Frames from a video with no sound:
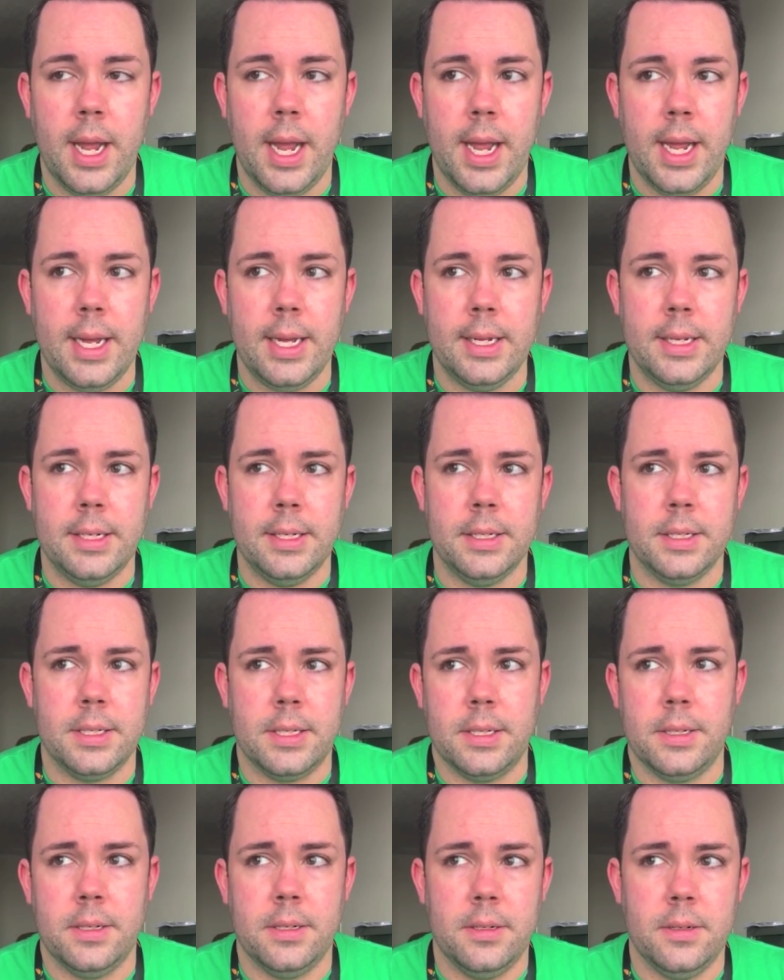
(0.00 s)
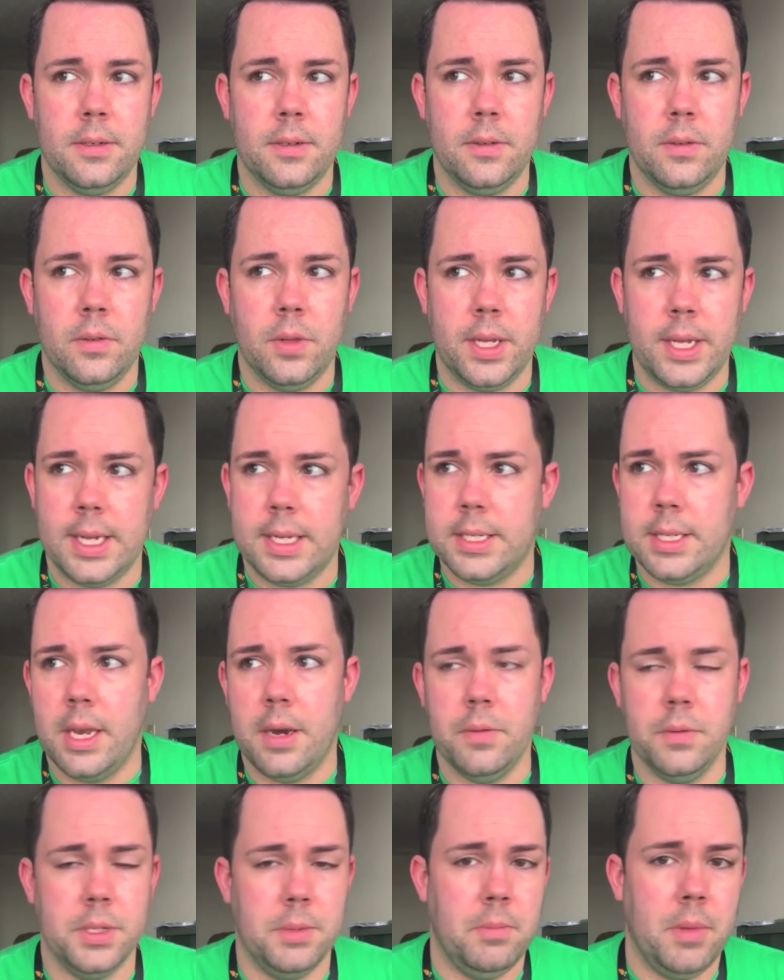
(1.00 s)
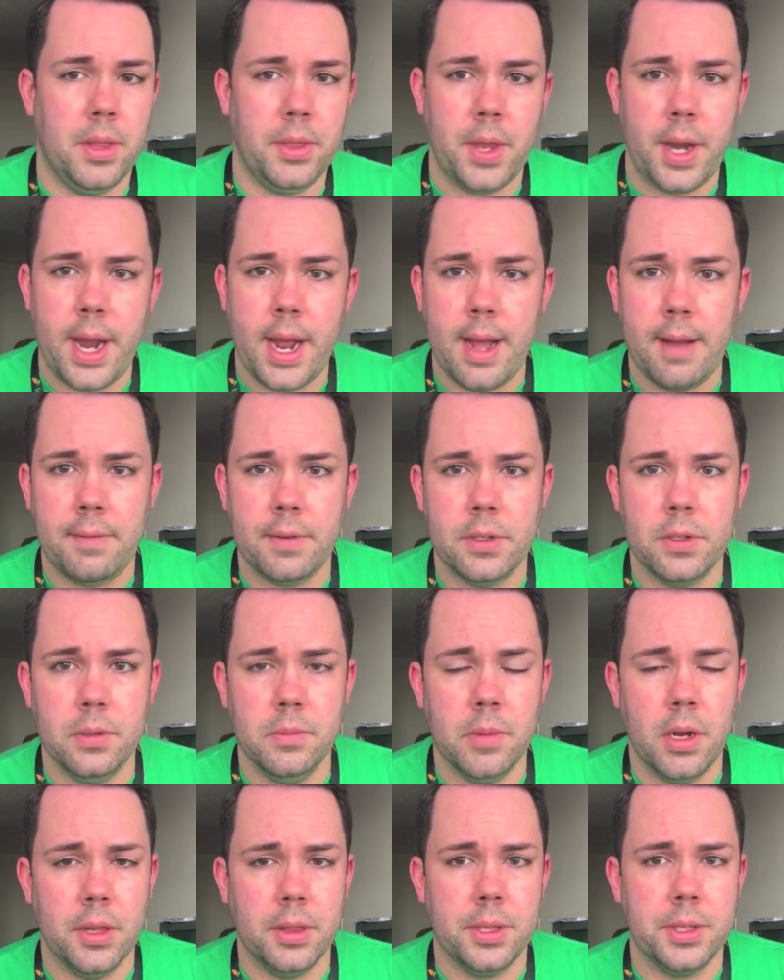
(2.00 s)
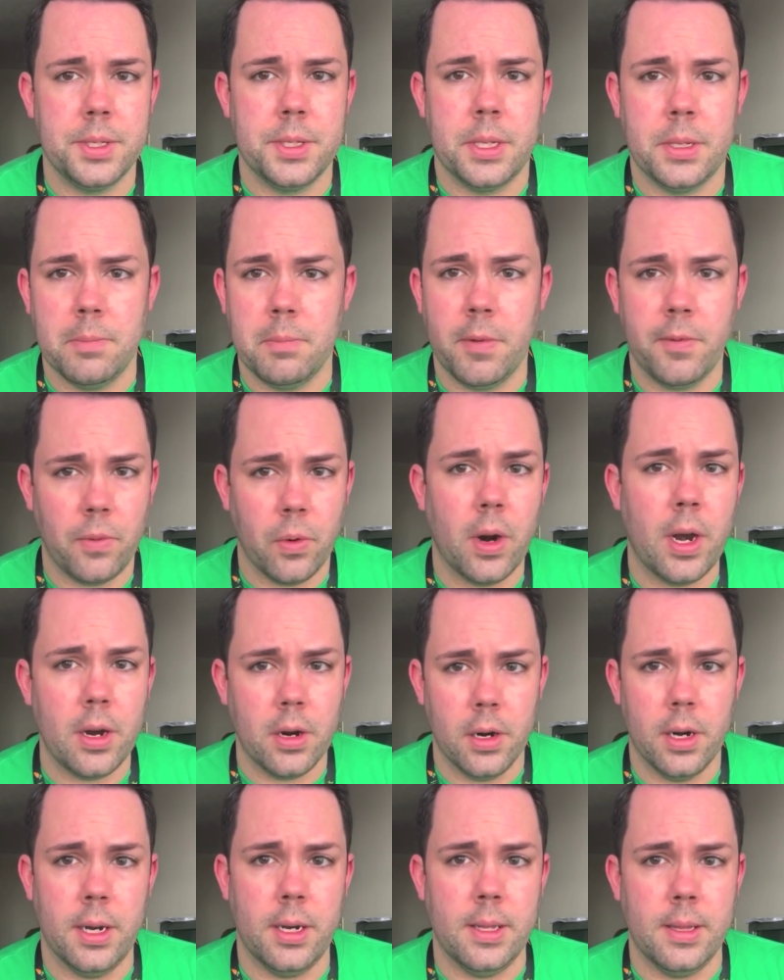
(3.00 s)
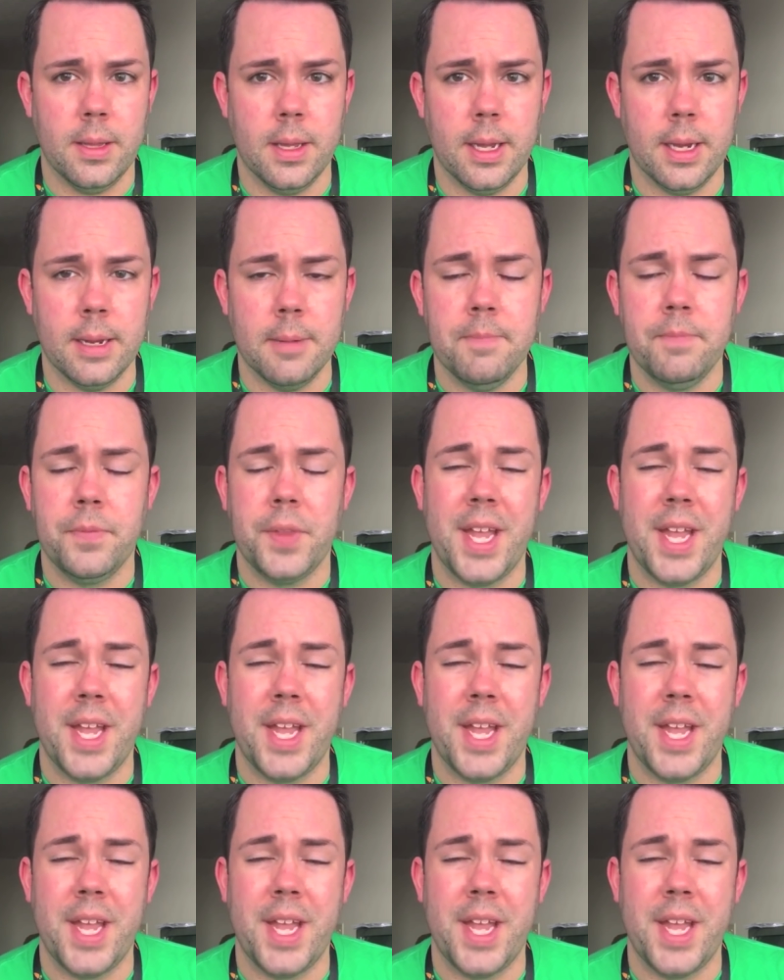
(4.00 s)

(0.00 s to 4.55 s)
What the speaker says: And like I said, it was a month and a half or 2 months before I heard anything.